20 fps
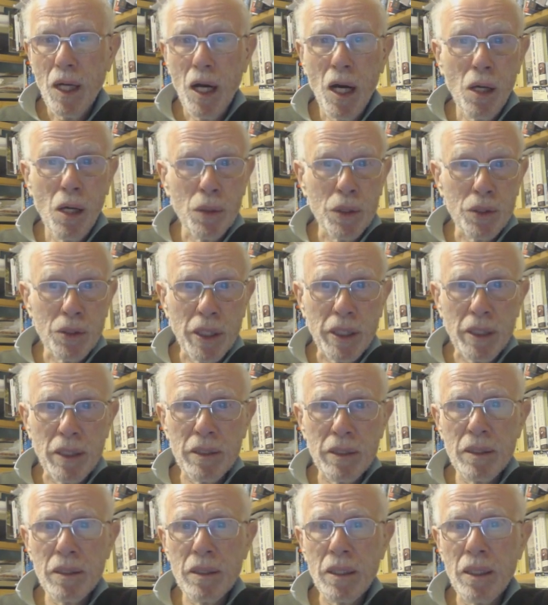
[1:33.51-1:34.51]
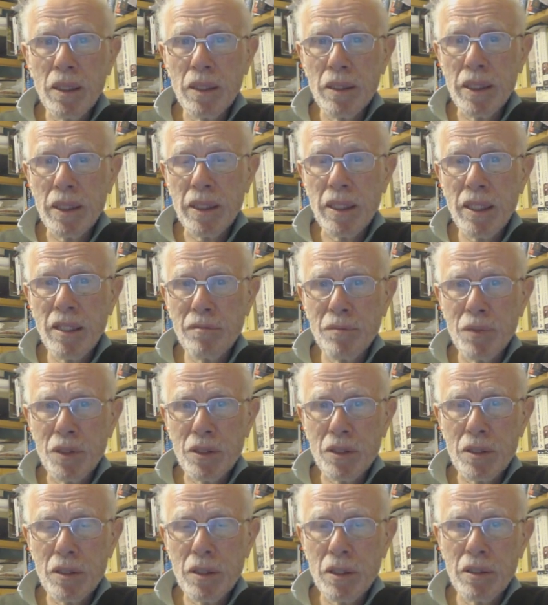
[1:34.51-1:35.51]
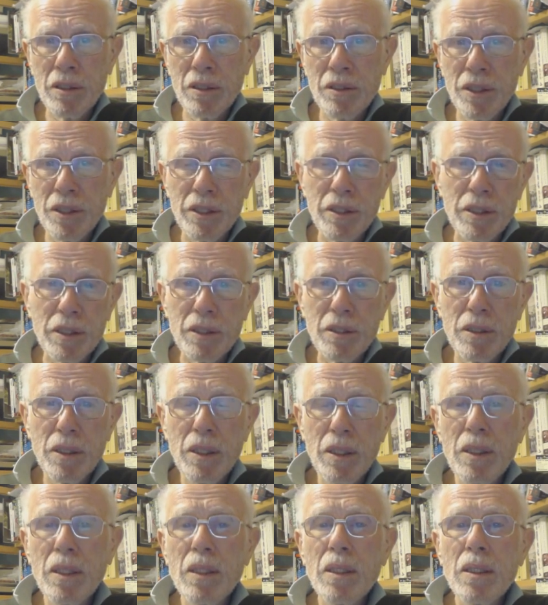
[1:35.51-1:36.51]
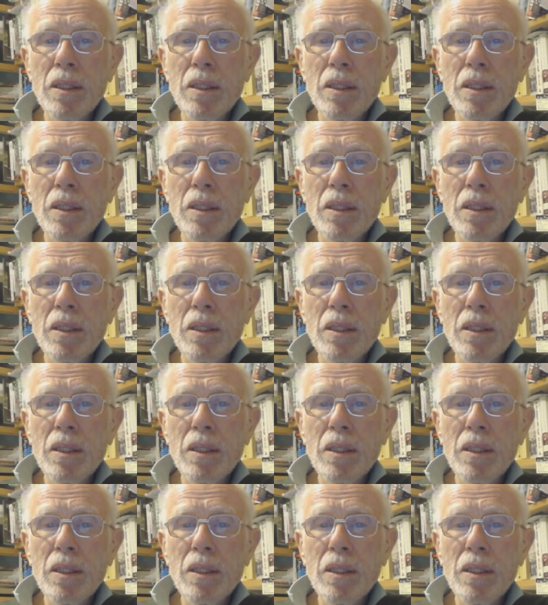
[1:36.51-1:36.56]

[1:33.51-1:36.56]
Highways England are the government authority that